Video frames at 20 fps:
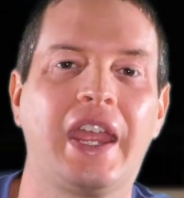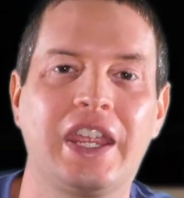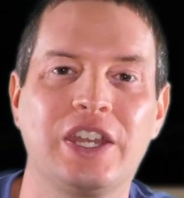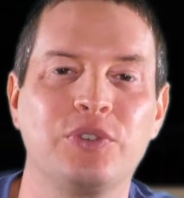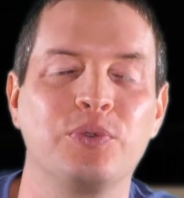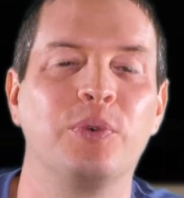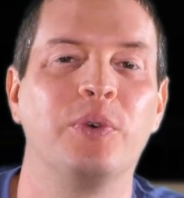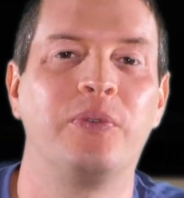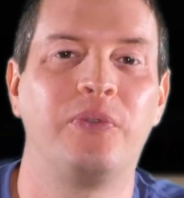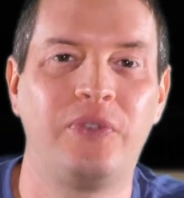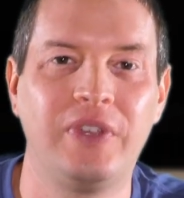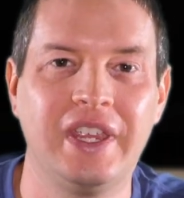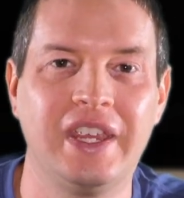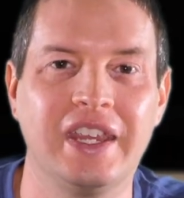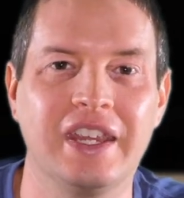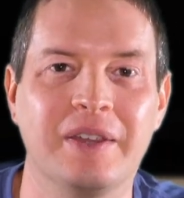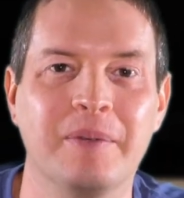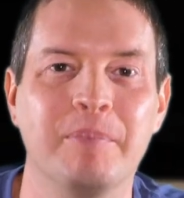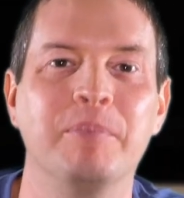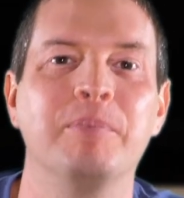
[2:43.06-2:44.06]
annual
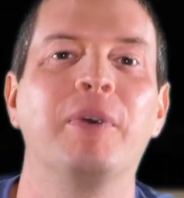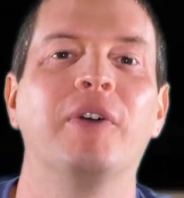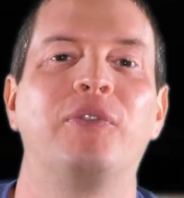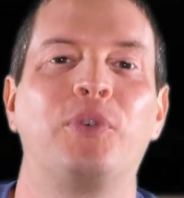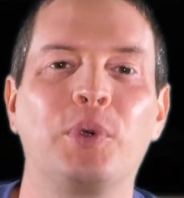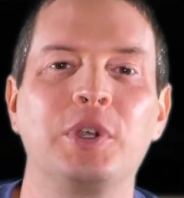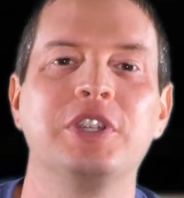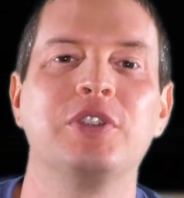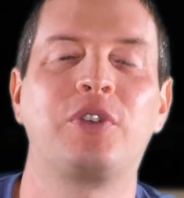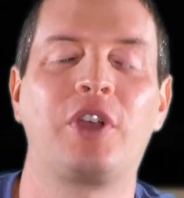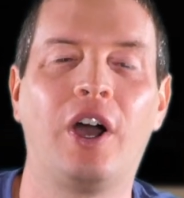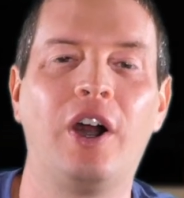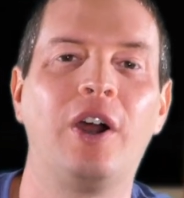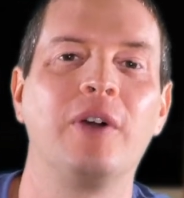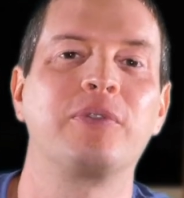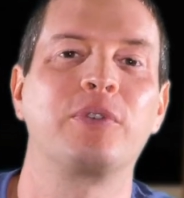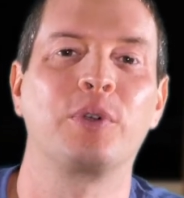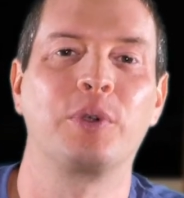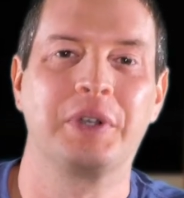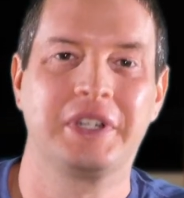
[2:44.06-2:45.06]
fee before you call
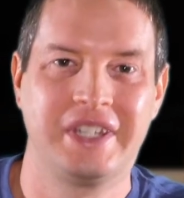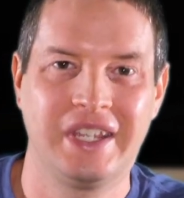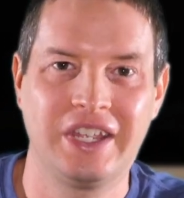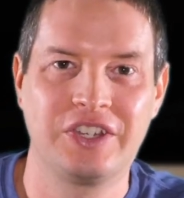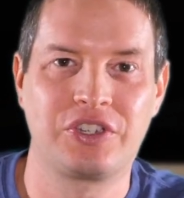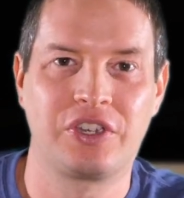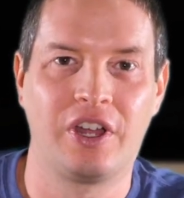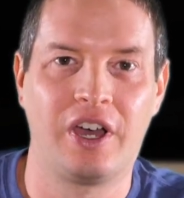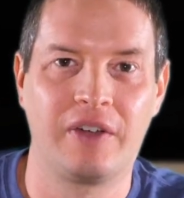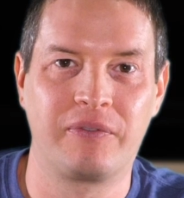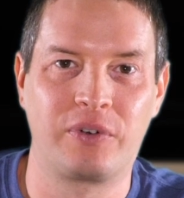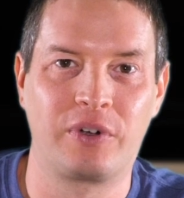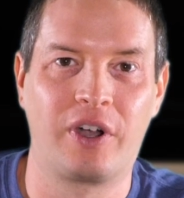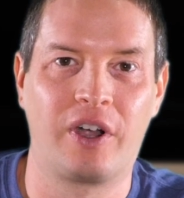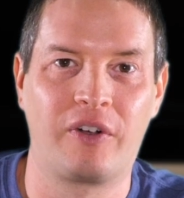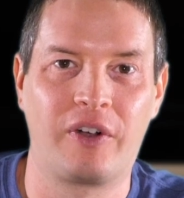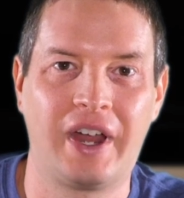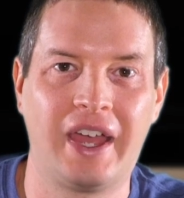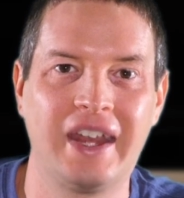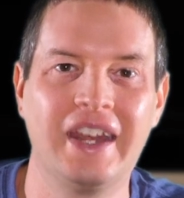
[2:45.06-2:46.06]
for a retention offer,
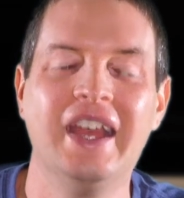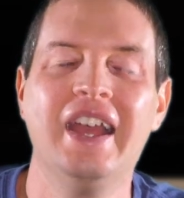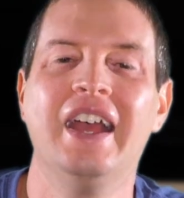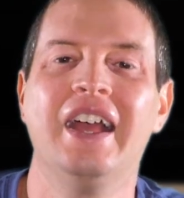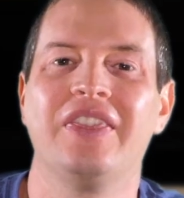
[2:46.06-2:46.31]
all right?